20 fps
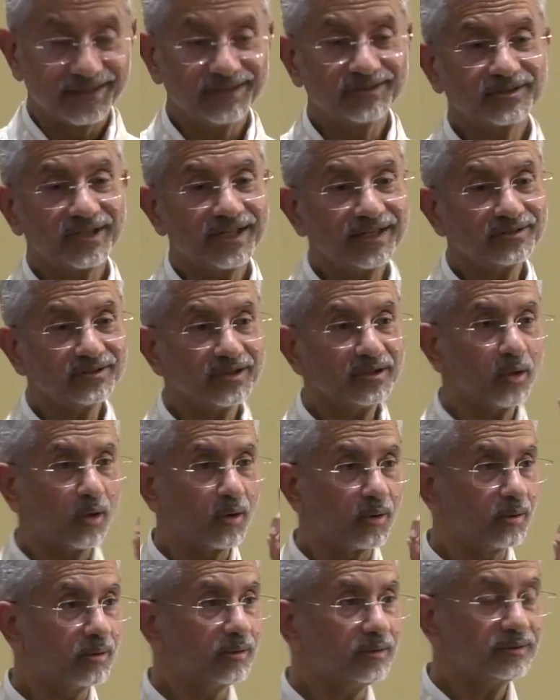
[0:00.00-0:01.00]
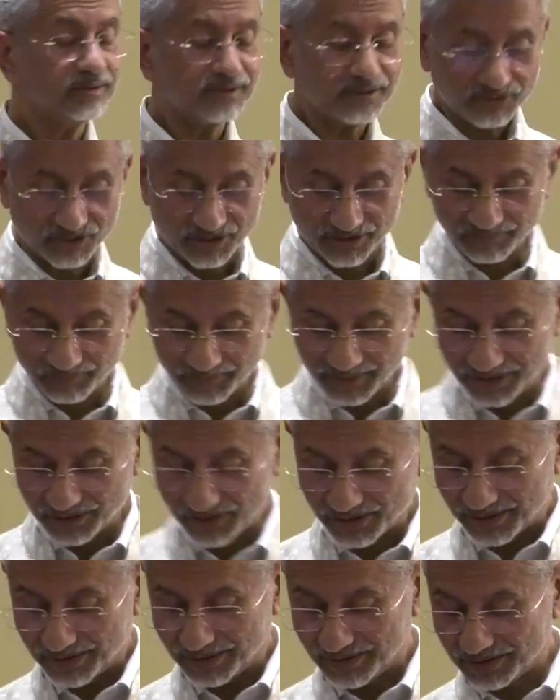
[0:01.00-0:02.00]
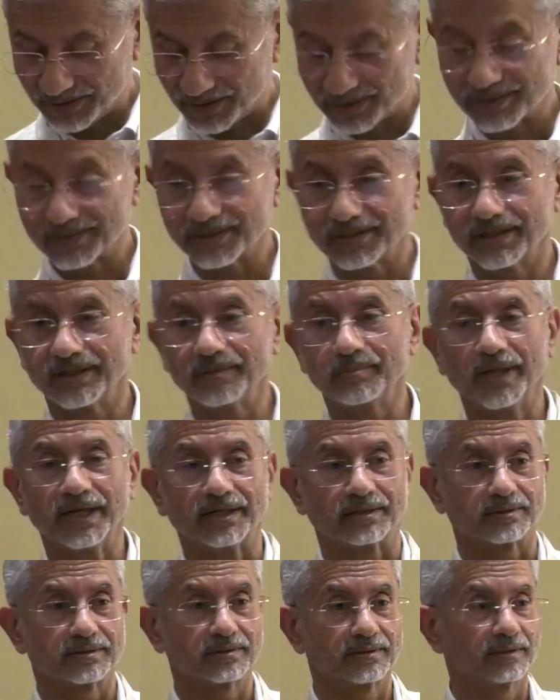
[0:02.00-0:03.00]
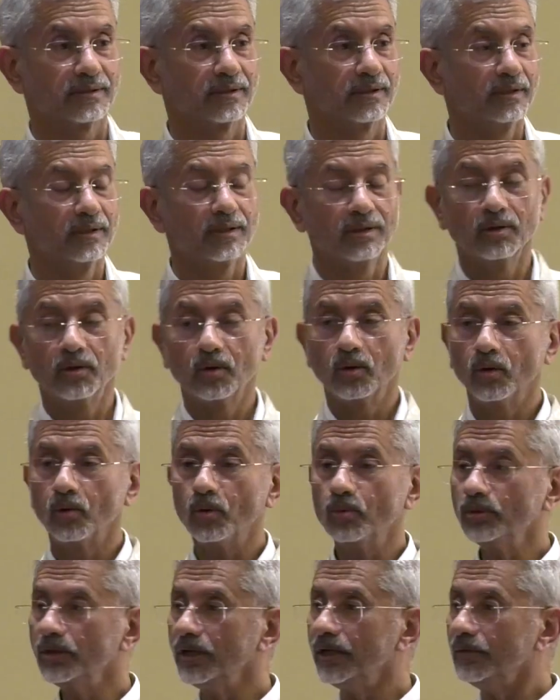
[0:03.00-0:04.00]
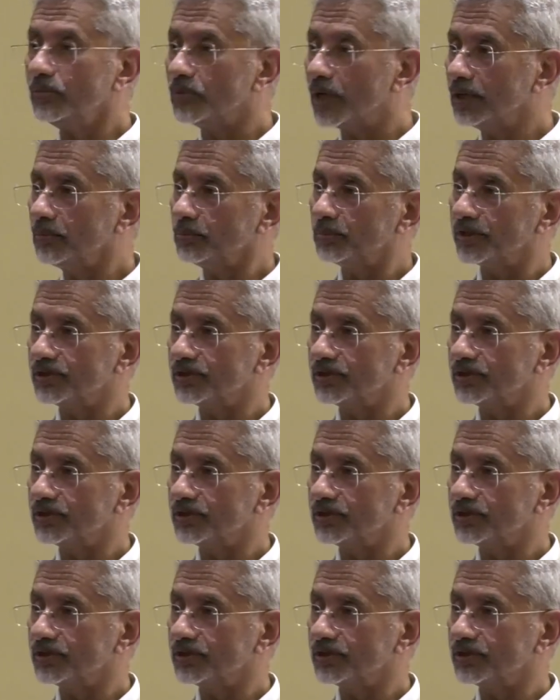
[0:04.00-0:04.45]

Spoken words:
he says in all the chief ministers he met, only one